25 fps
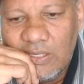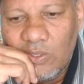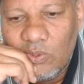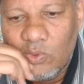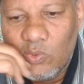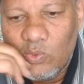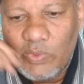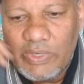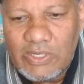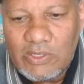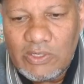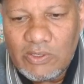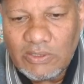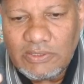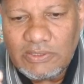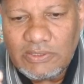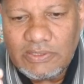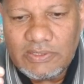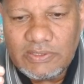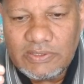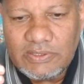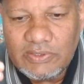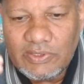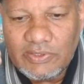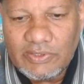We're
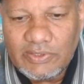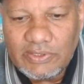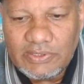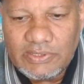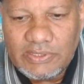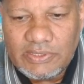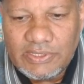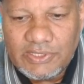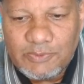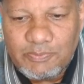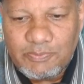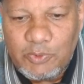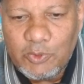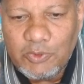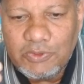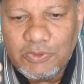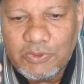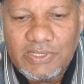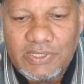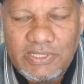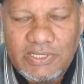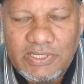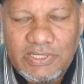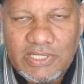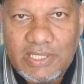not
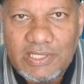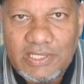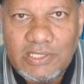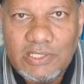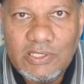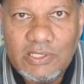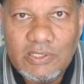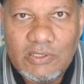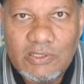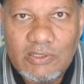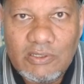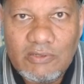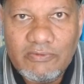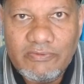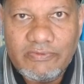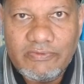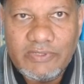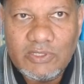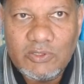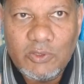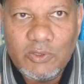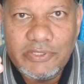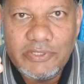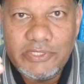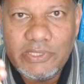disputing the idea of the
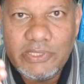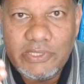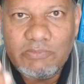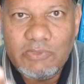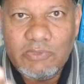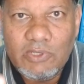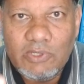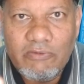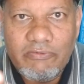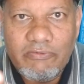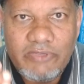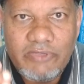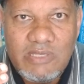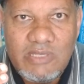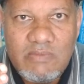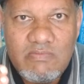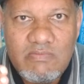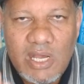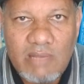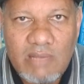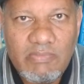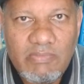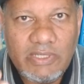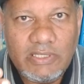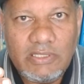concept of
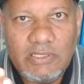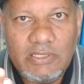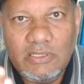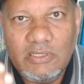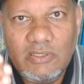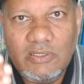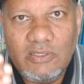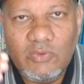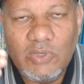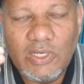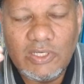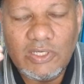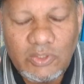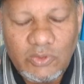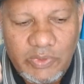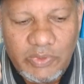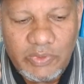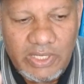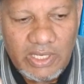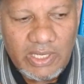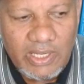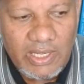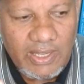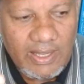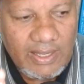imamat. What
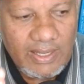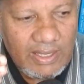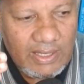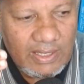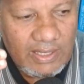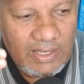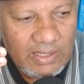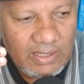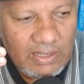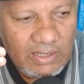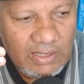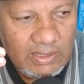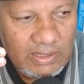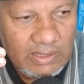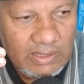we are